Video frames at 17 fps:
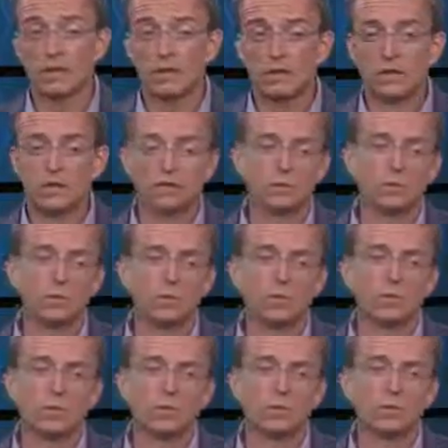
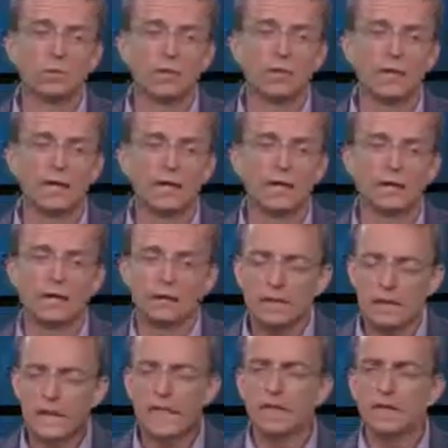Storage, we've added
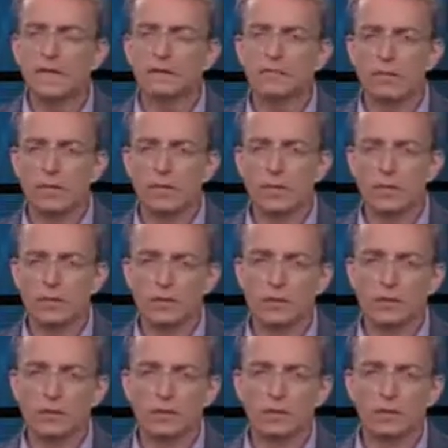native
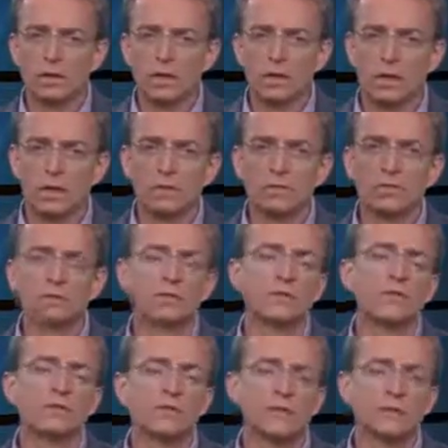encryption
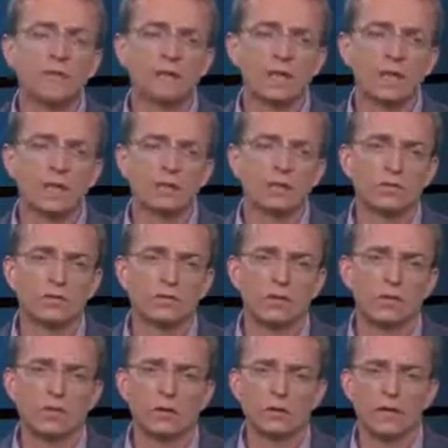into vSAN so
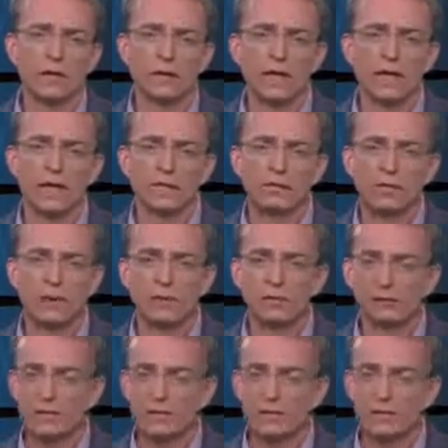that you can have both